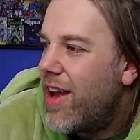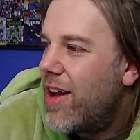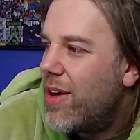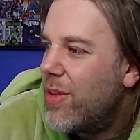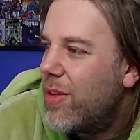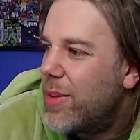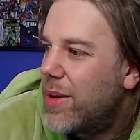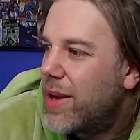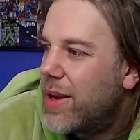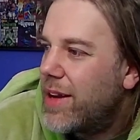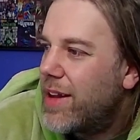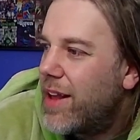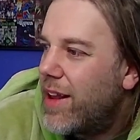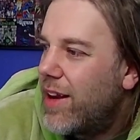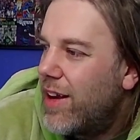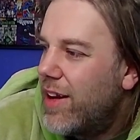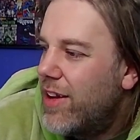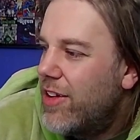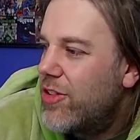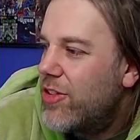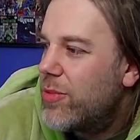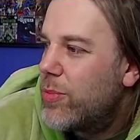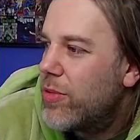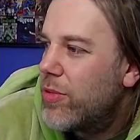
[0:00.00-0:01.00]
We get a
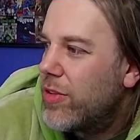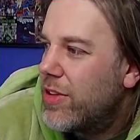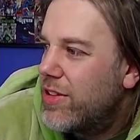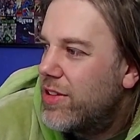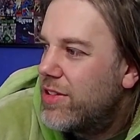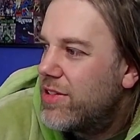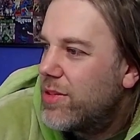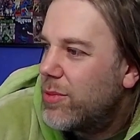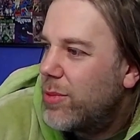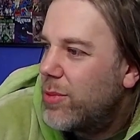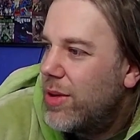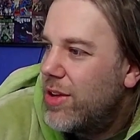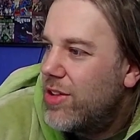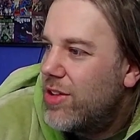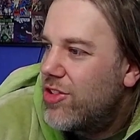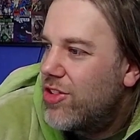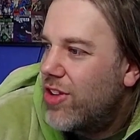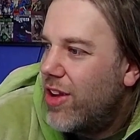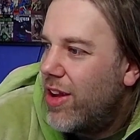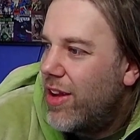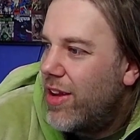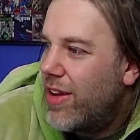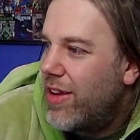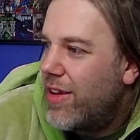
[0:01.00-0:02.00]
Lich Priest, which
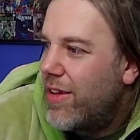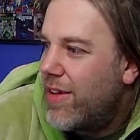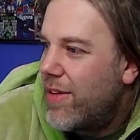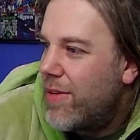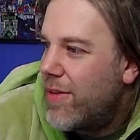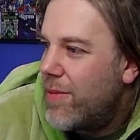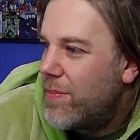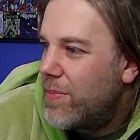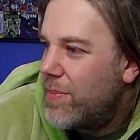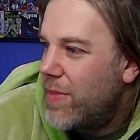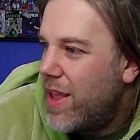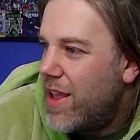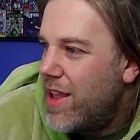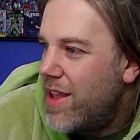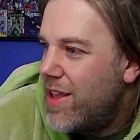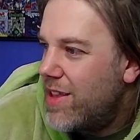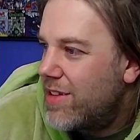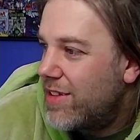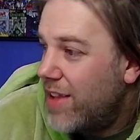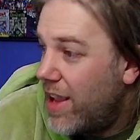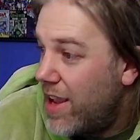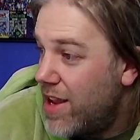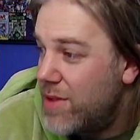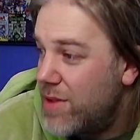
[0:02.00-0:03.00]

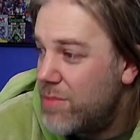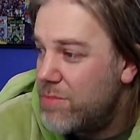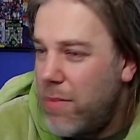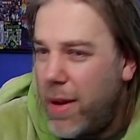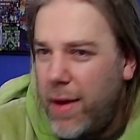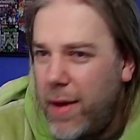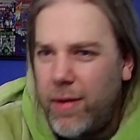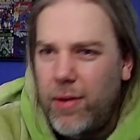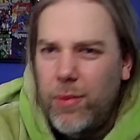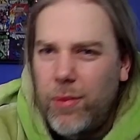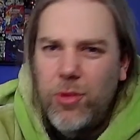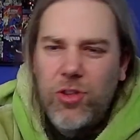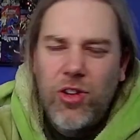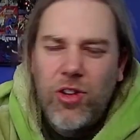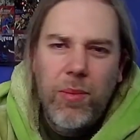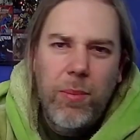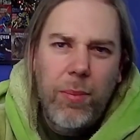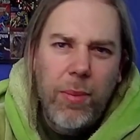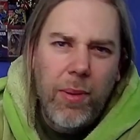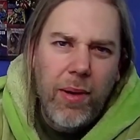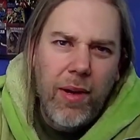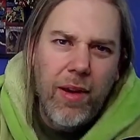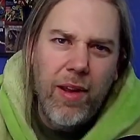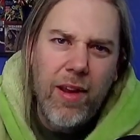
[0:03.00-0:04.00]
is in metal, which I
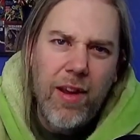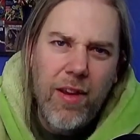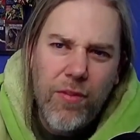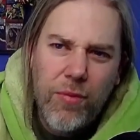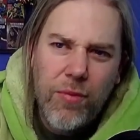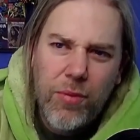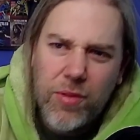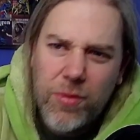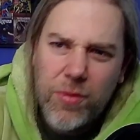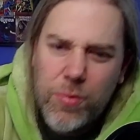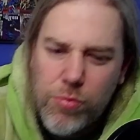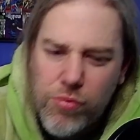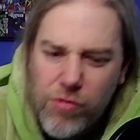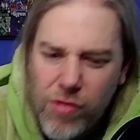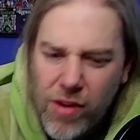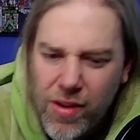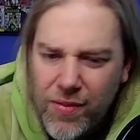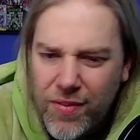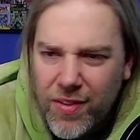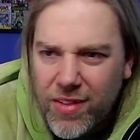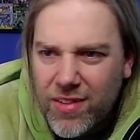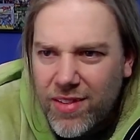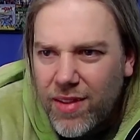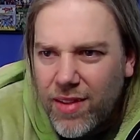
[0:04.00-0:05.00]
believe was
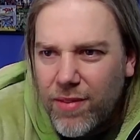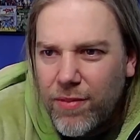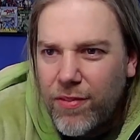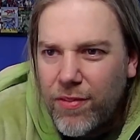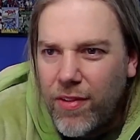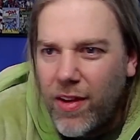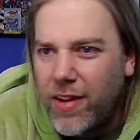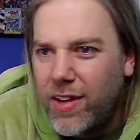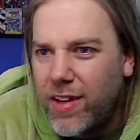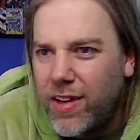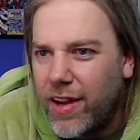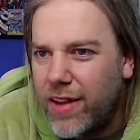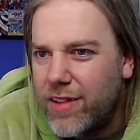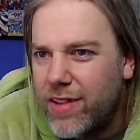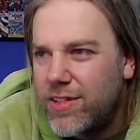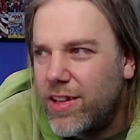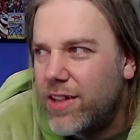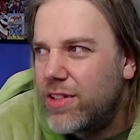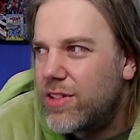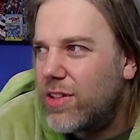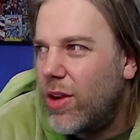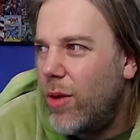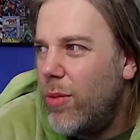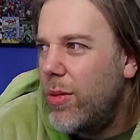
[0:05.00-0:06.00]
previously in Finecast.
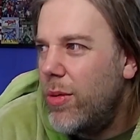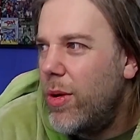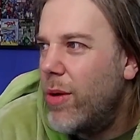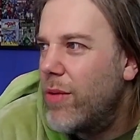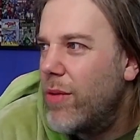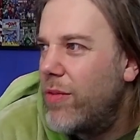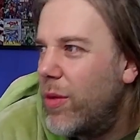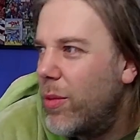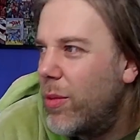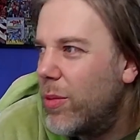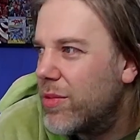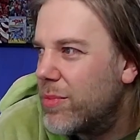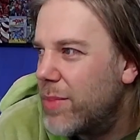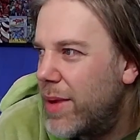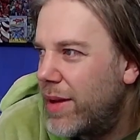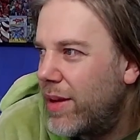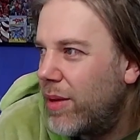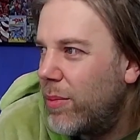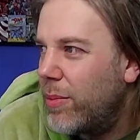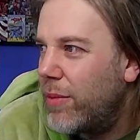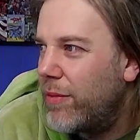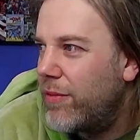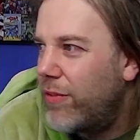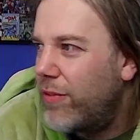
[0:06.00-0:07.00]
I don't know if it was
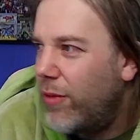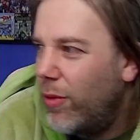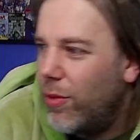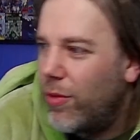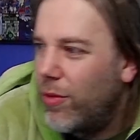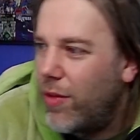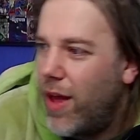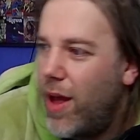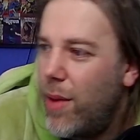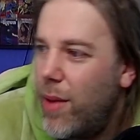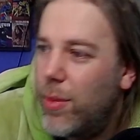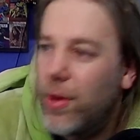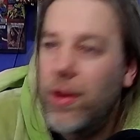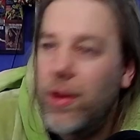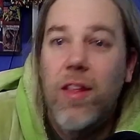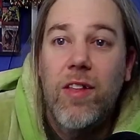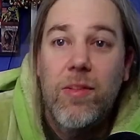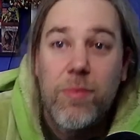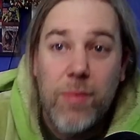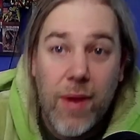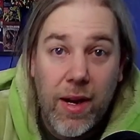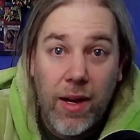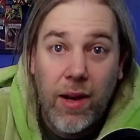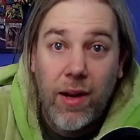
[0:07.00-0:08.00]
metal before that, but it
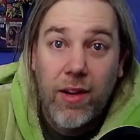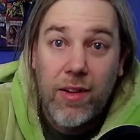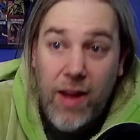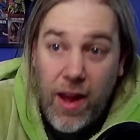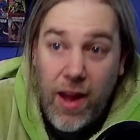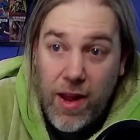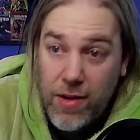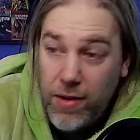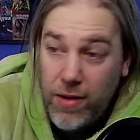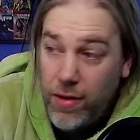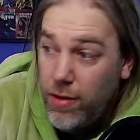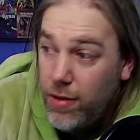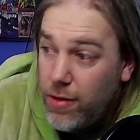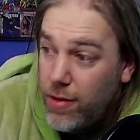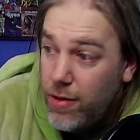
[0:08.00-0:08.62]
is metal again.